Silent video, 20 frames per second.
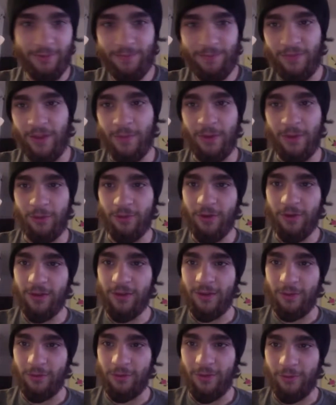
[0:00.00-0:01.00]
I mean, it's great
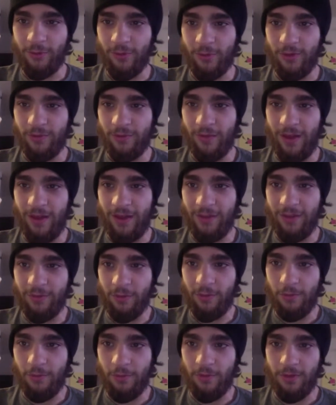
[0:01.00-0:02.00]
that he was level 25. If
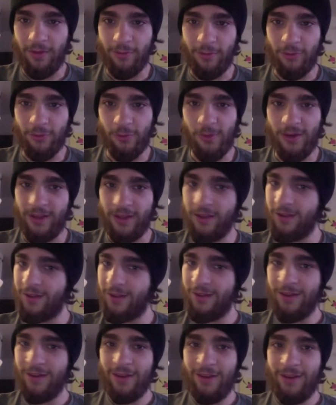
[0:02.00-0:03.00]
he was level 20, it
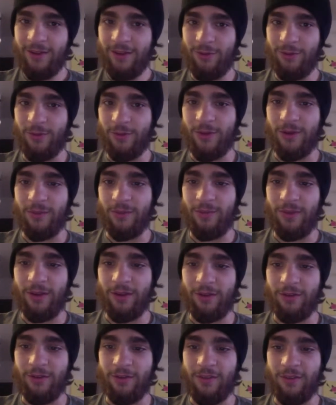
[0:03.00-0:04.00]
would have been a
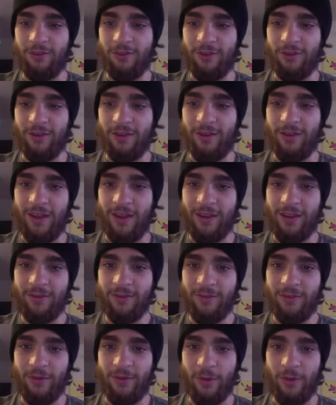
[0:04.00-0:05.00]
bigger decision, like
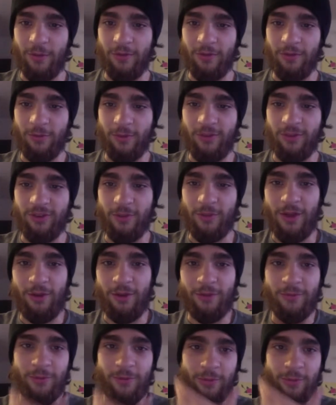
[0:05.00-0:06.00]
if I would have switched him
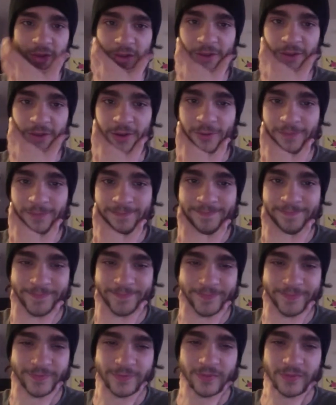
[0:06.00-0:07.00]
out for Brother.
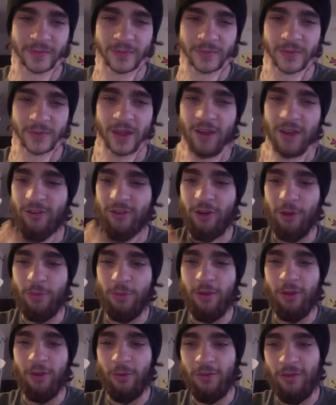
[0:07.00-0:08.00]
Actually, no,
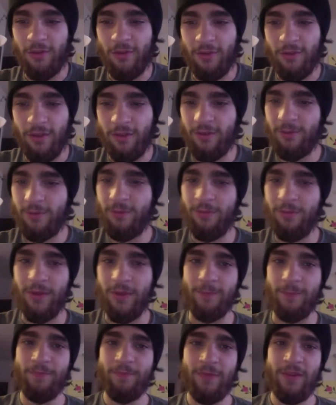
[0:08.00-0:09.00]
Brother was useless,
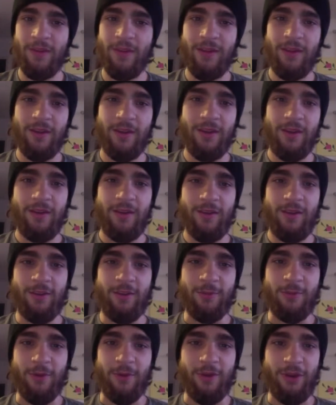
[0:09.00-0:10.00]
but
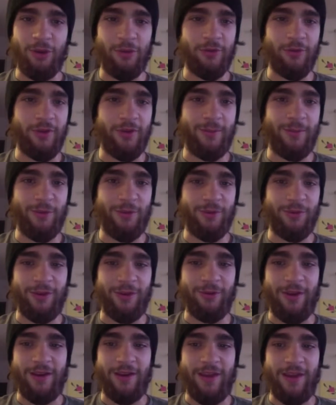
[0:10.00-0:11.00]
Sparky over
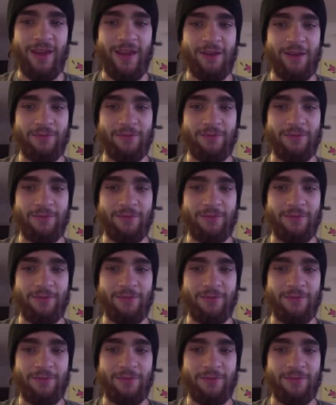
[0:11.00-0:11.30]
Hitmonlee right now.